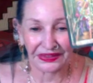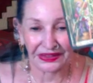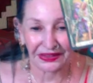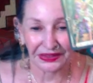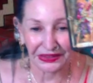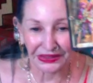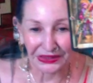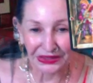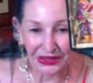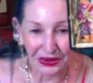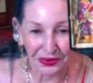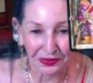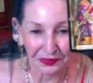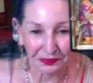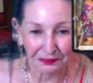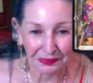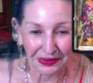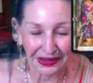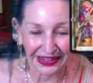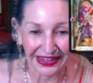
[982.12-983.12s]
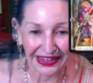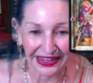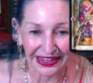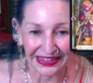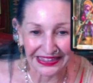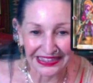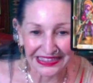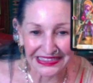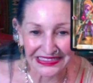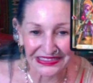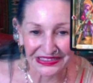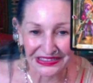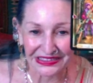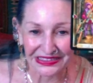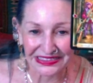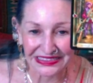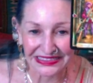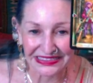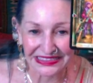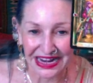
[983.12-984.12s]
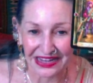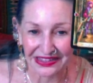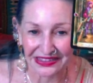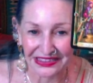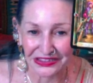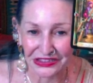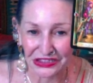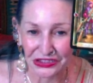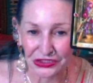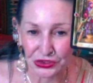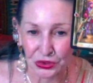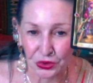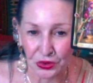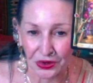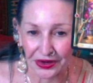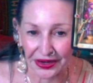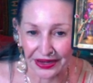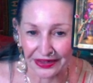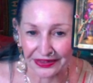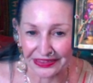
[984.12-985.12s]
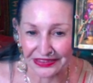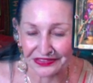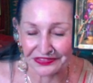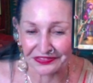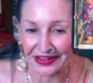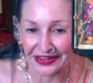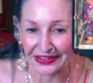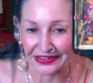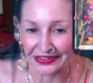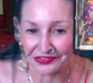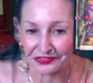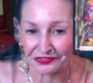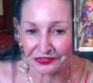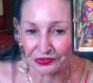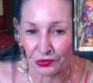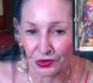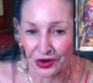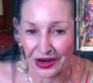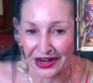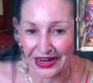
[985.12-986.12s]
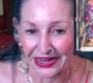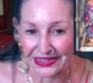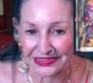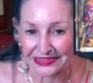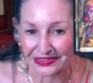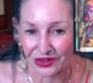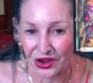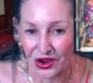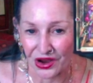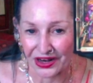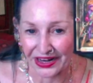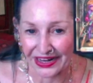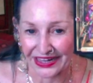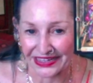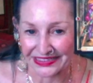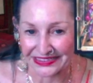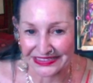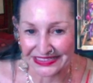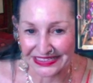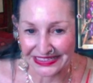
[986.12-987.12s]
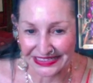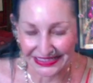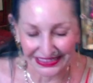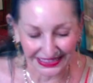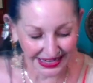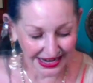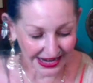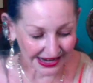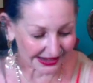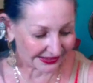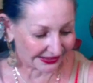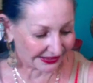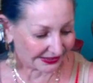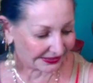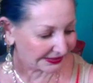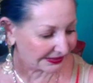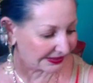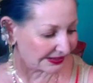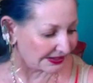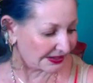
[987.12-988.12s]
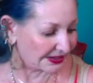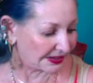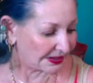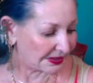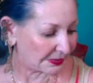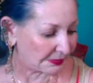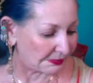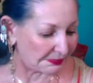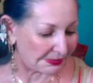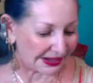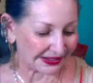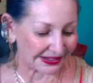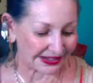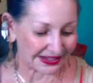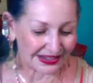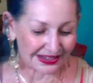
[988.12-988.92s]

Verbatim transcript: You know, but again, he's going to stand at the door and defend it for as long as he can. But